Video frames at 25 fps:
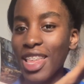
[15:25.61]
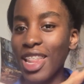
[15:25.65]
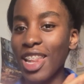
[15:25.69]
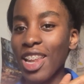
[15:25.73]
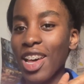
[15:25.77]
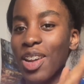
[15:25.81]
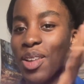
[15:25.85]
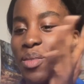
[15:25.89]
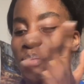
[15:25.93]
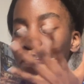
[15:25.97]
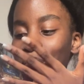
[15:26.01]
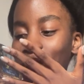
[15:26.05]
a
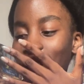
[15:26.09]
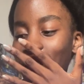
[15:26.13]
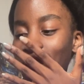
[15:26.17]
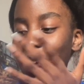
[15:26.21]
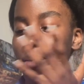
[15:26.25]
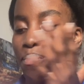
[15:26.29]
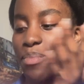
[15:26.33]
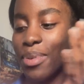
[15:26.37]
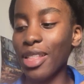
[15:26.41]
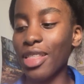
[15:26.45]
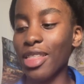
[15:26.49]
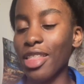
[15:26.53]
lot of
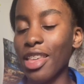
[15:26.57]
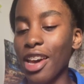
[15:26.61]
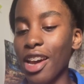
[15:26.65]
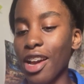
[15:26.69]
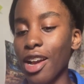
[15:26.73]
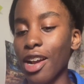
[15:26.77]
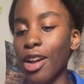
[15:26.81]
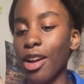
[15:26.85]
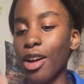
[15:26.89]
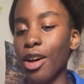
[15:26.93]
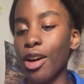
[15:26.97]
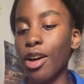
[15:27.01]
makeup in
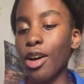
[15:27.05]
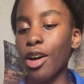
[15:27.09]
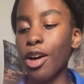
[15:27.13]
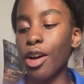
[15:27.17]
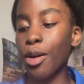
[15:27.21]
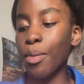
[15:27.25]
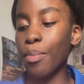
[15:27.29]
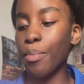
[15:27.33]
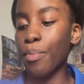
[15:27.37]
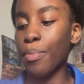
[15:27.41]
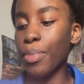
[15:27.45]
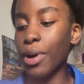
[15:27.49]
there,
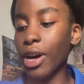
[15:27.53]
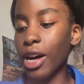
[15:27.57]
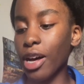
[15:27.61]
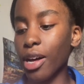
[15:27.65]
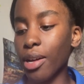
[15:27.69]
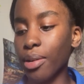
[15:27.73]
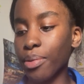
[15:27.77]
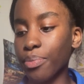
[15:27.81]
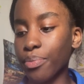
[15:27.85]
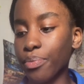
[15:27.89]
but